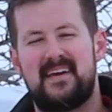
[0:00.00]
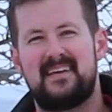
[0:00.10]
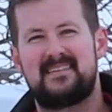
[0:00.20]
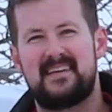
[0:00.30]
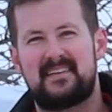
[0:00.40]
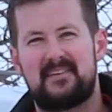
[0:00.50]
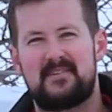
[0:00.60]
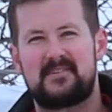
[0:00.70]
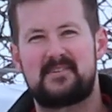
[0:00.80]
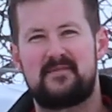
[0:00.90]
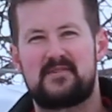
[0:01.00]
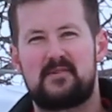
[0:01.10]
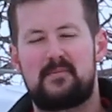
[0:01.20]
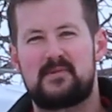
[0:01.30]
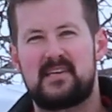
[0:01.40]
a technical service
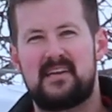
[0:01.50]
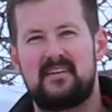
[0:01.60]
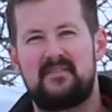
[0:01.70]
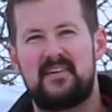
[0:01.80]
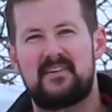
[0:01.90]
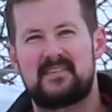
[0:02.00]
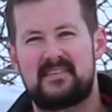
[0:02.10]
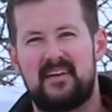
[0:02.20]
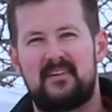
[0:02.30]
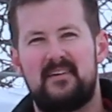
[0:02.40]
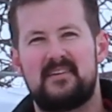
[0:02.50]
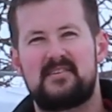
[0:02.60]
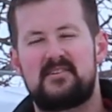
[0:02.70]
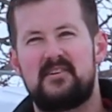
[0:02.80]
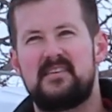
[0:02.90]
representative here at Stellar
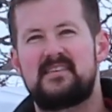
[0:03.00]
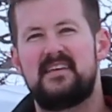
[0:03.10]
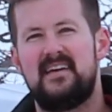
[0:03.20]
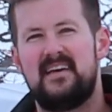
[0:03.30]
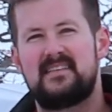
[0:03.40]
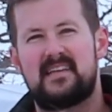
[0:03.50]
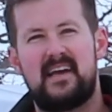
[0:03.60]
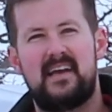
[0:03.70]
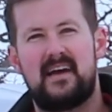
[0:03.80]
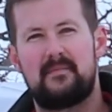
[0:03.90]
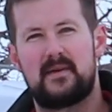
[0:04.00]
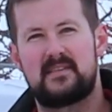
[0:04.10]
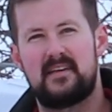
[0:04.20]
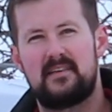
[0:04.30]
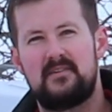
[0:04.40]
Industries. Today I'm going
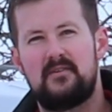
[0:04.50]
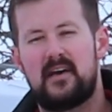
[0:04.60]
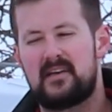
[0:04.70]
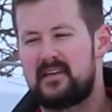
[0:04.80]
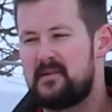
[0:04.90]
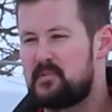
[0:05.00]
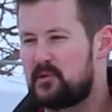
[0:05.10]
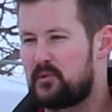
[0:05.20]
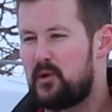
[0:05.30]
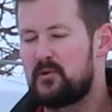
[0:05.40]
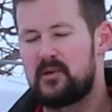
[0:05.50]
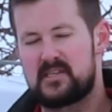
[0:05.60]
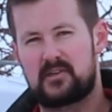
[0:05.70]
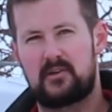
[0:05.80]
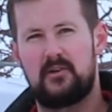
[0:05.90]
to tell you how to keep your rotary
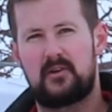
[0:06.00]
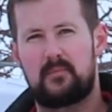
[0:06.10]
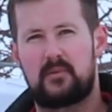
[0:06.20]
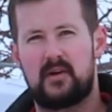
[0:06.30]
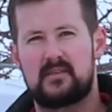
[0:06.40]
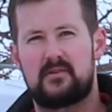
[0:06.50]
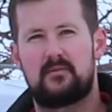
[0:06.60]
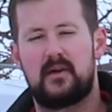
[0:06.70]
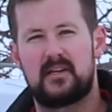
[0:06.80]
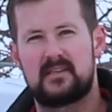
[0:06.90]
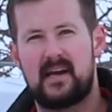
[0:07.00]
screw compressor running